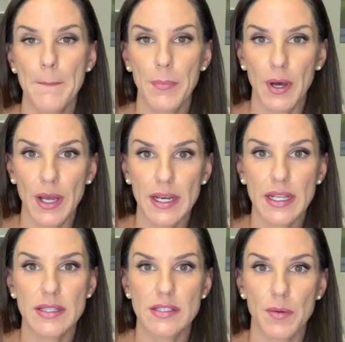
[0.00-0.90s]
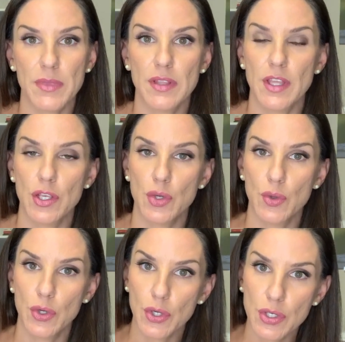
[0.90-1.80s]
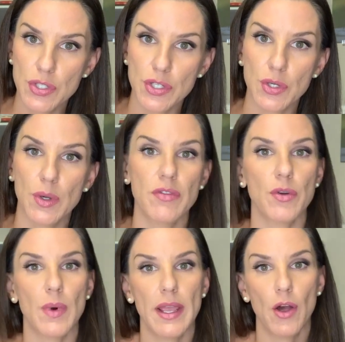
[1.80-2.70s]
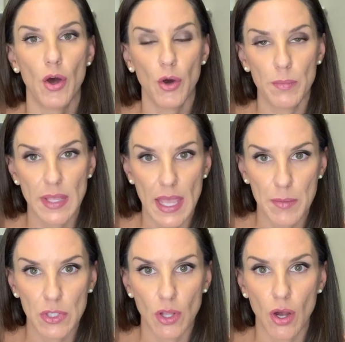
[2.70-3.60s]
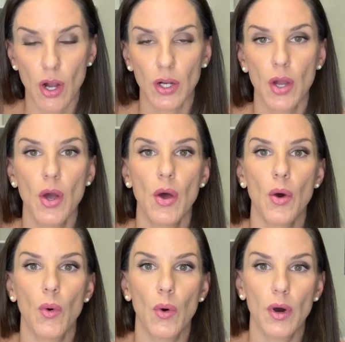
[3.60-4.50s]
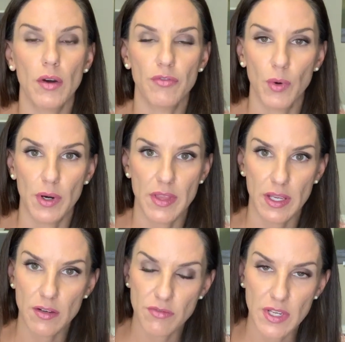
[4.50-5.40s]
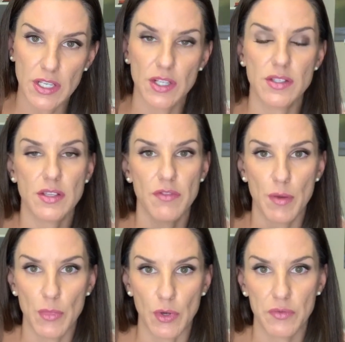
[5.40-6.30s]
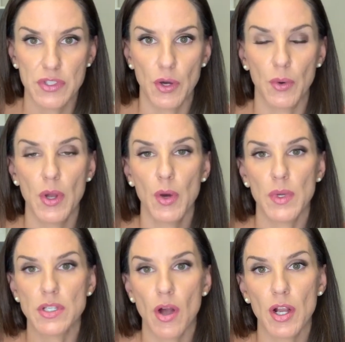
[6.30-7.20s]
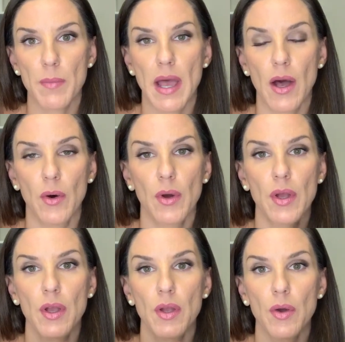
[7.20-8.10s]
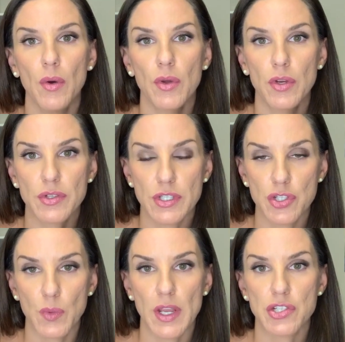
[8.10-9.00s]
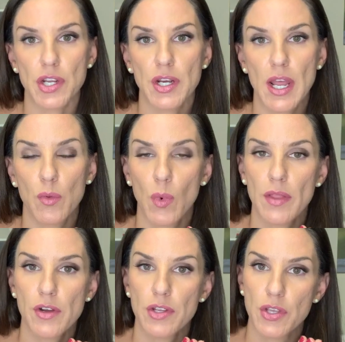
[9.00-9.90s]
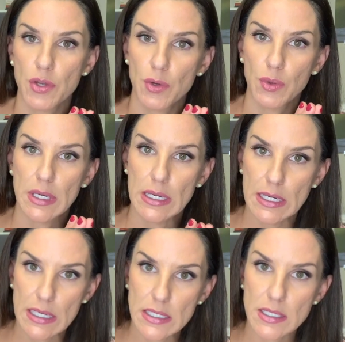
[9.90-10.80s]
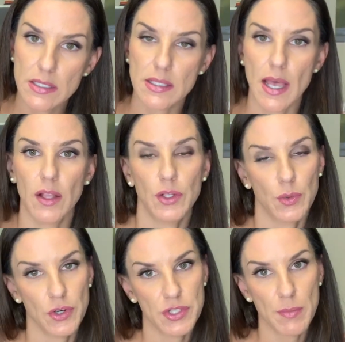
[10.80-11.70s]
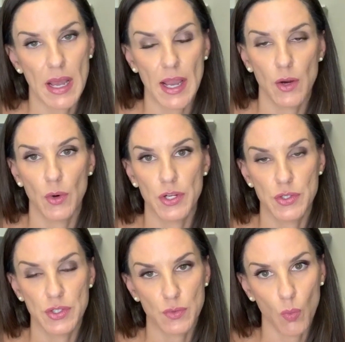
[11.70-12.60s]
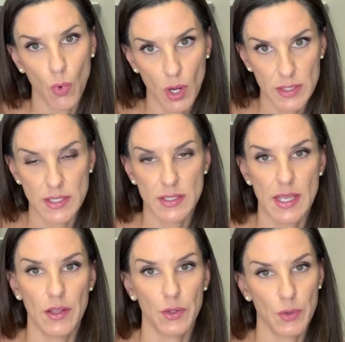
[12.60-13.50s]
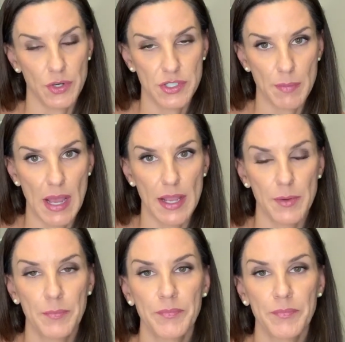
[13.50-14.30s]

but it's something that you could do if the right home came along or for the convenience of the move. So we talk about your situation and whether you need to sell in order to buy or you just want to sell in order to buy.